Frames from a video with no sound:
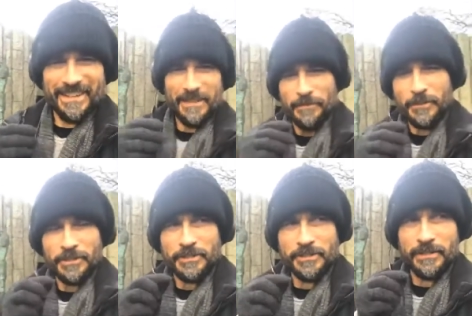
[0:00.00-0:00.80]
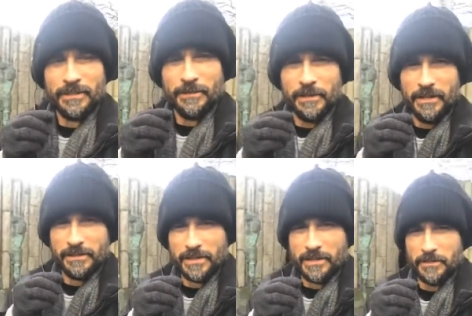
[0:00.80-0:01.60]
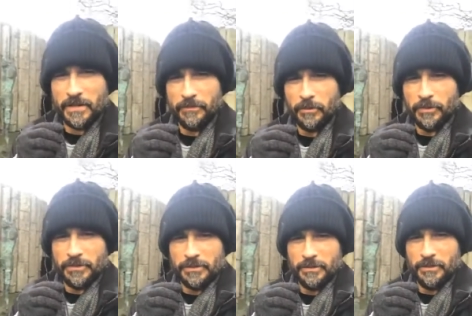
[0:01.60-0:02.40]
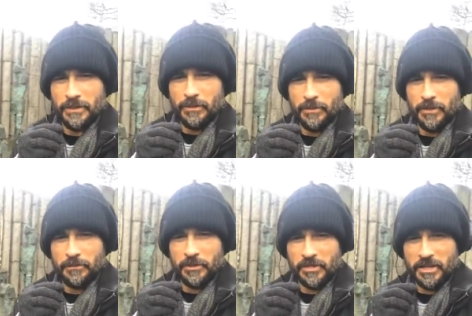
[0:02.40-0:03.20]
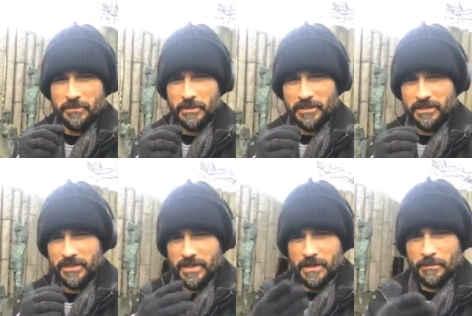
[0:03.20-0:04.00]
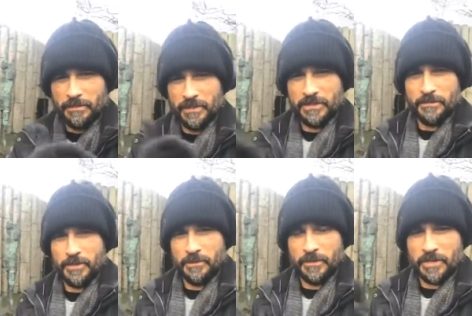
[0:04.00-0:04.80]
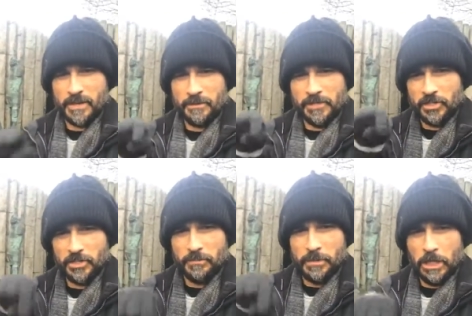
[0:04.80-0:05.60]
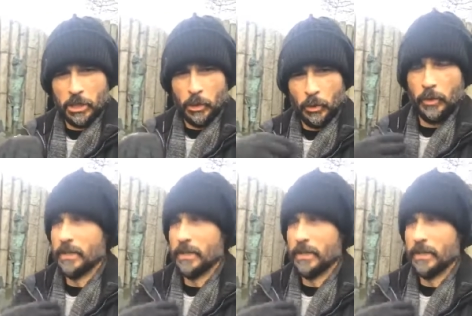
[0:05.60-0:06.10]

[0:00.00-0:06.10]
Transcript: First, let me ask how everyone is doing. You're welcome to chime in. Please let me know in the comment section below.